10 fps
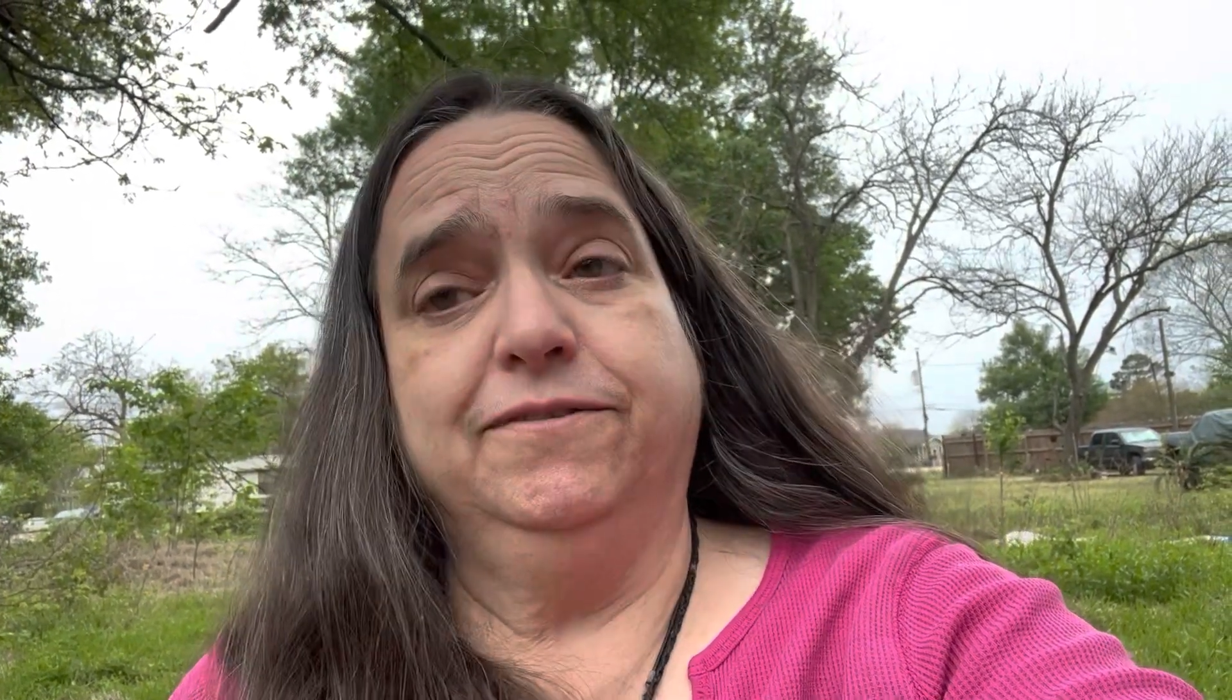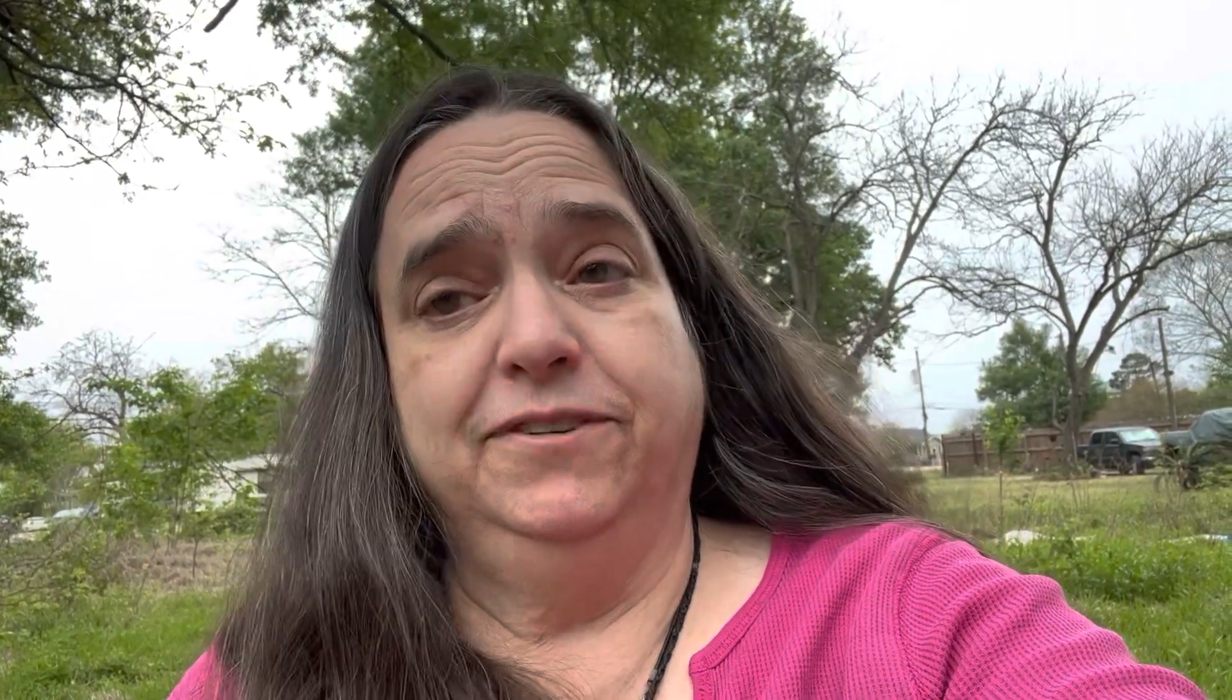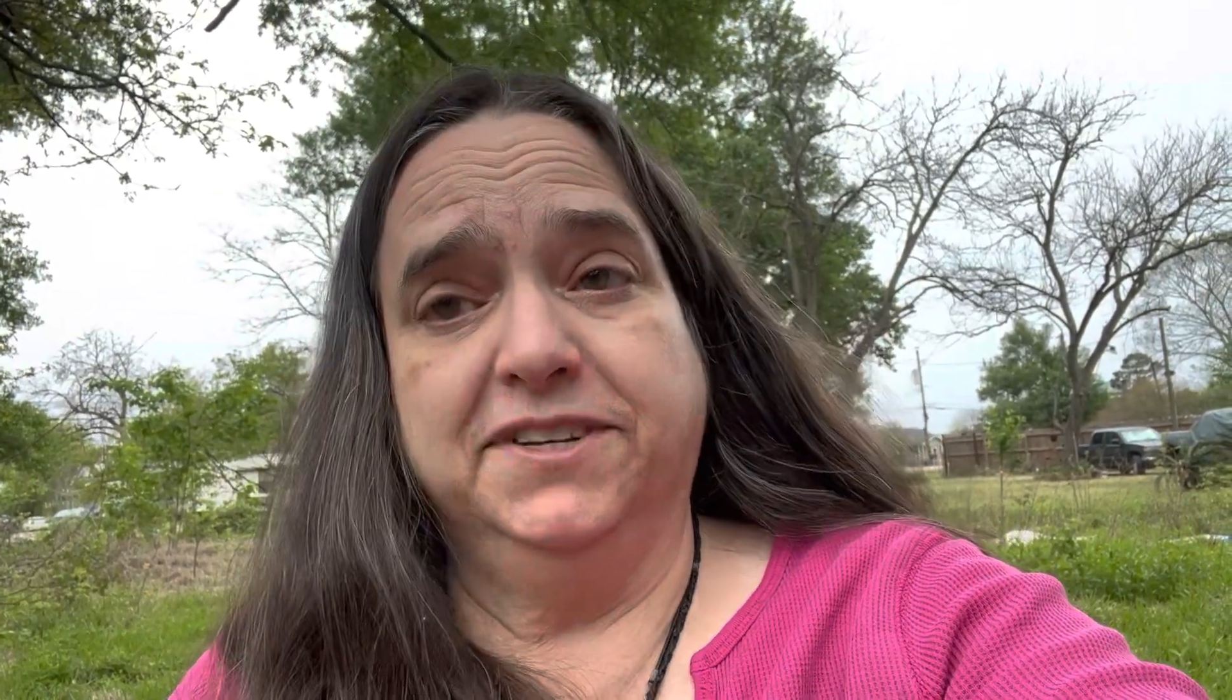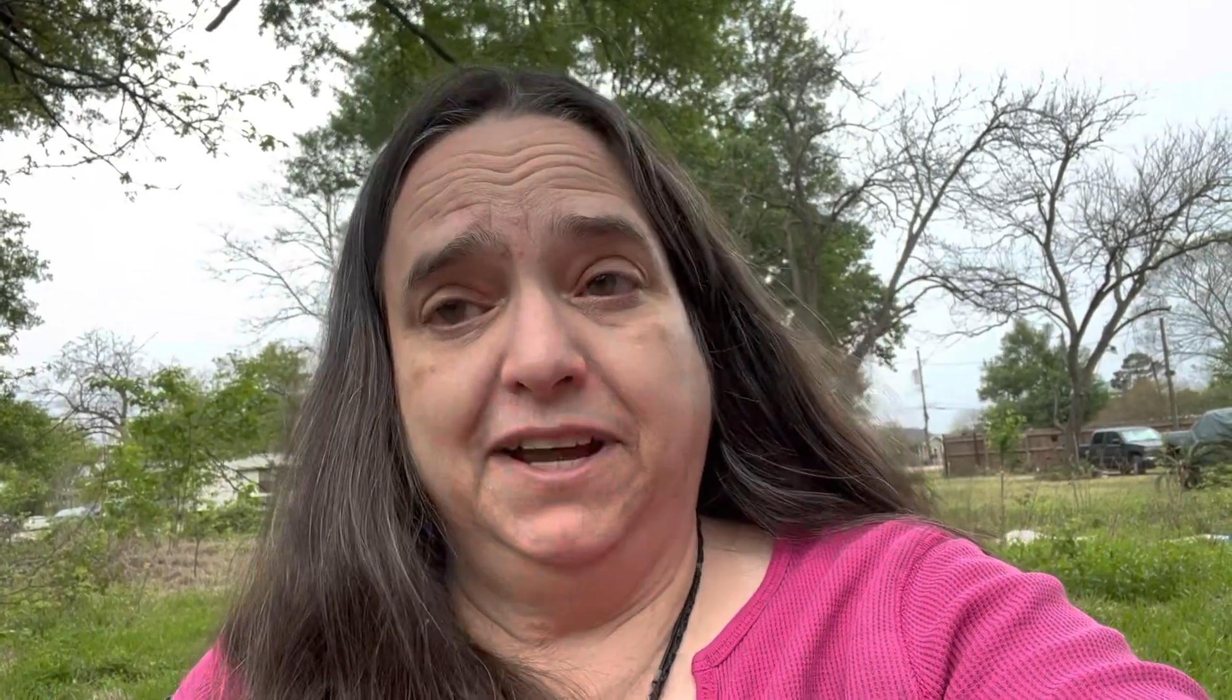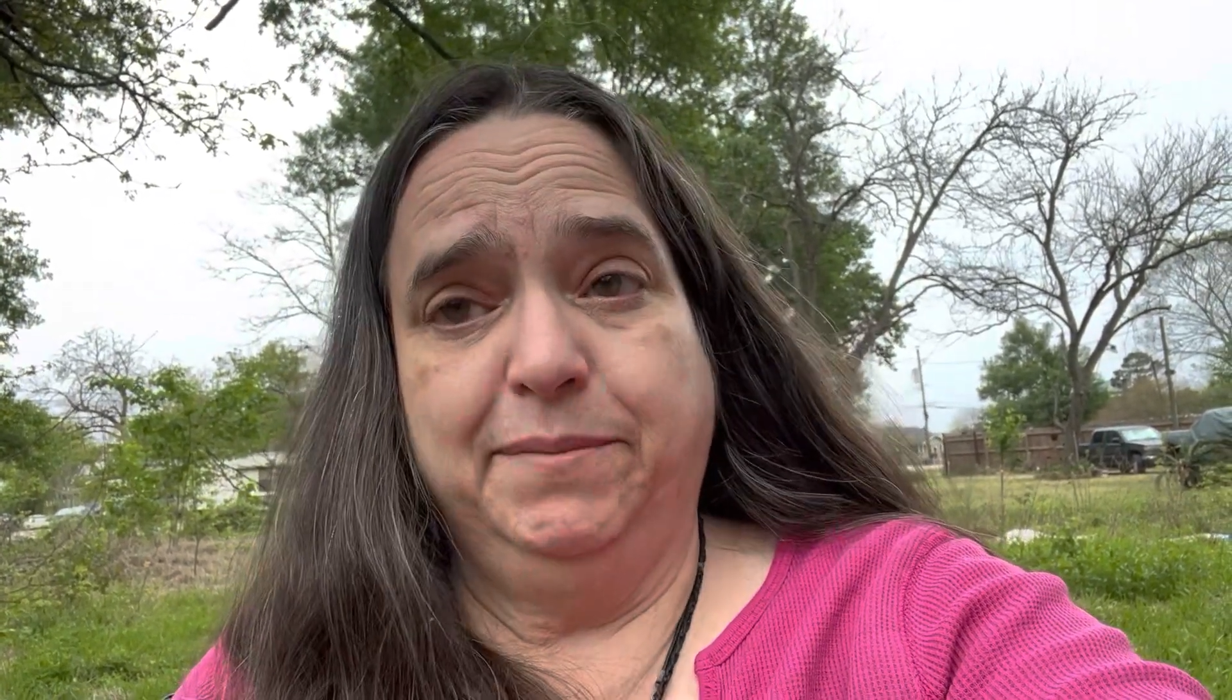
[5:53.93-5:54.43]

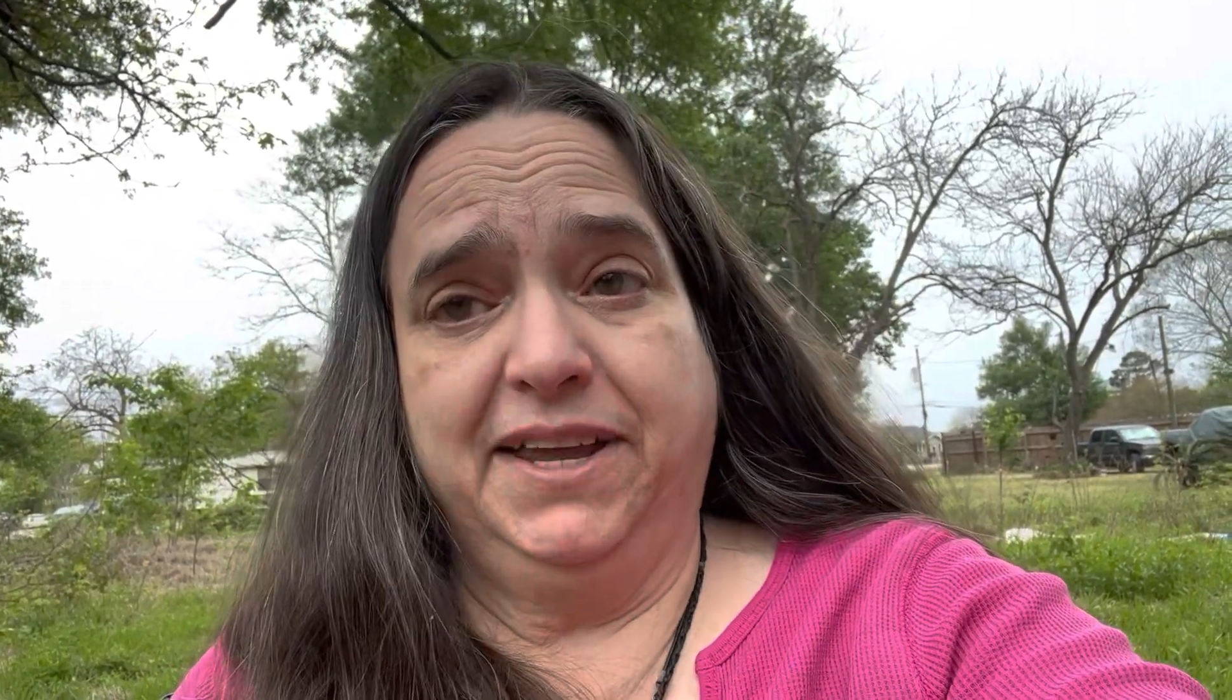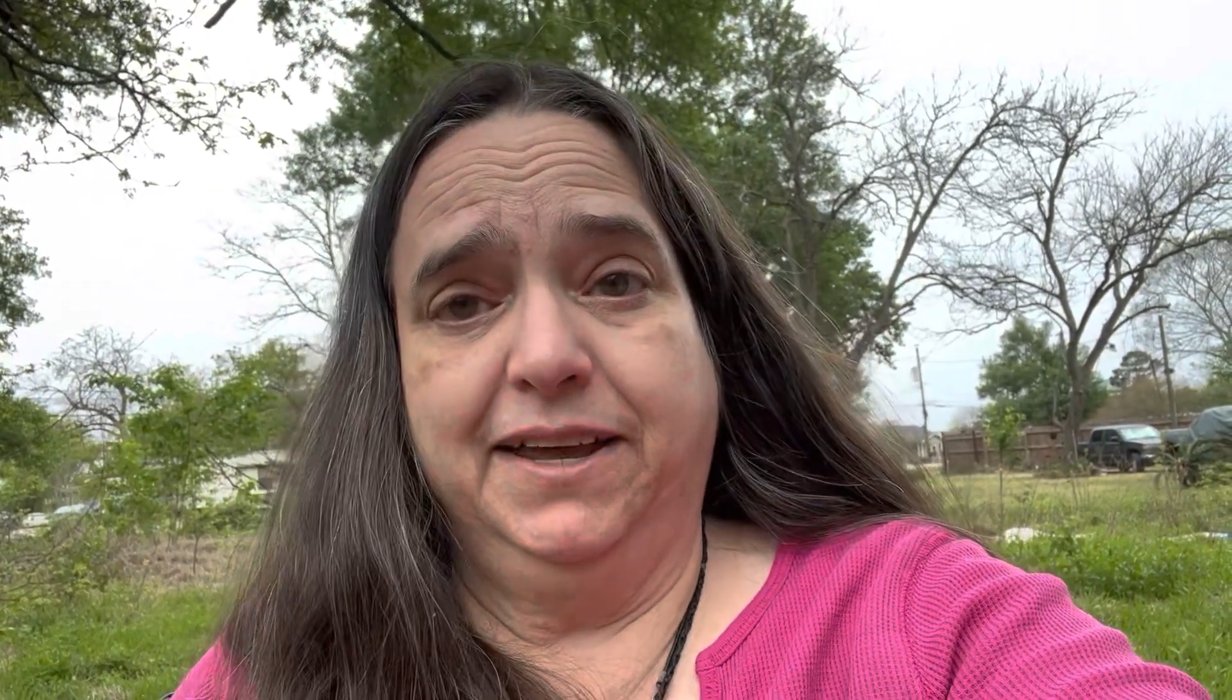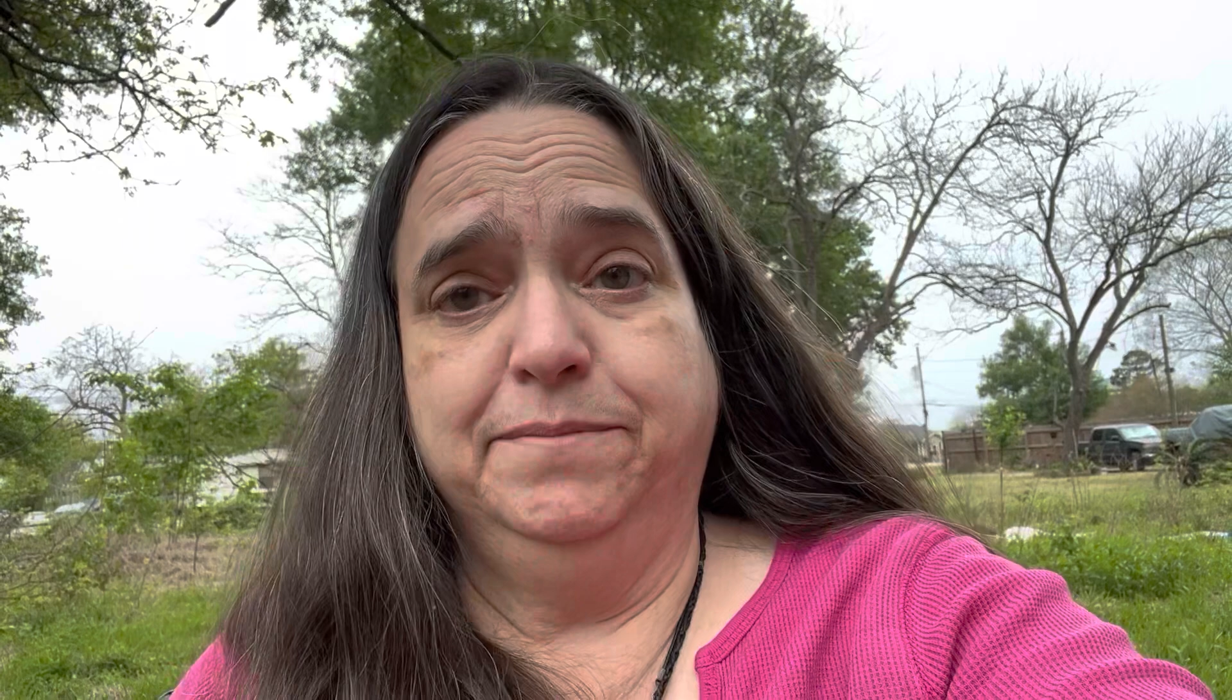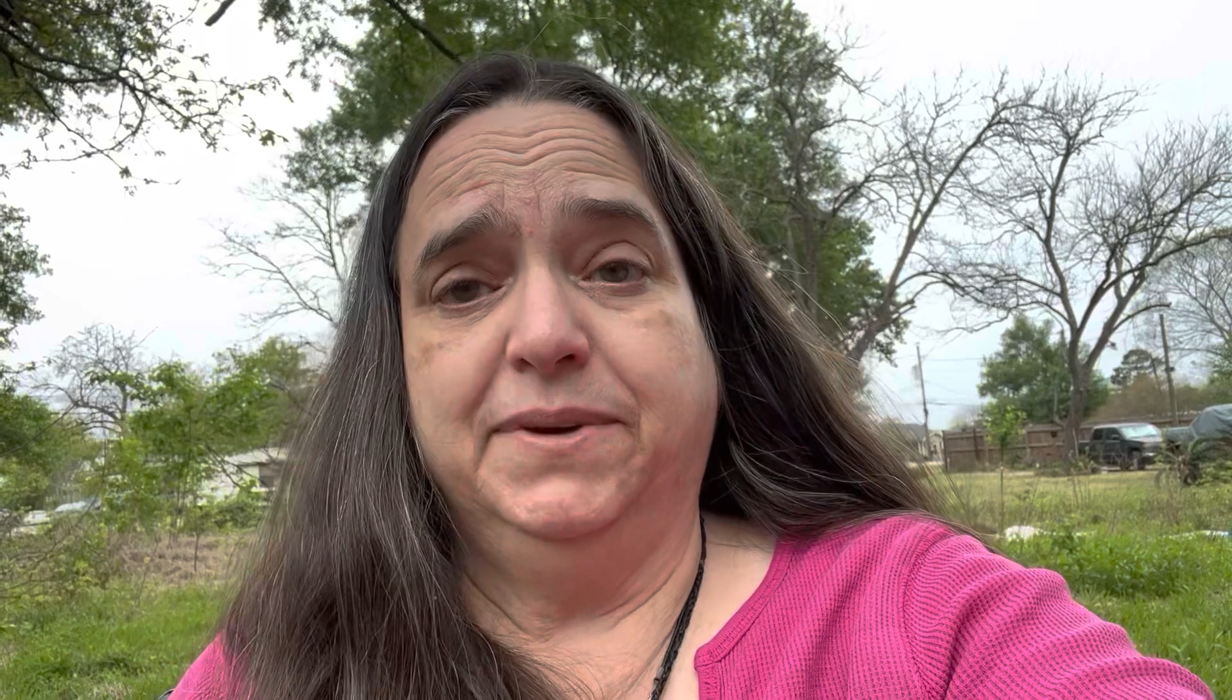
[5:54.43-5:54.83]
full-time again,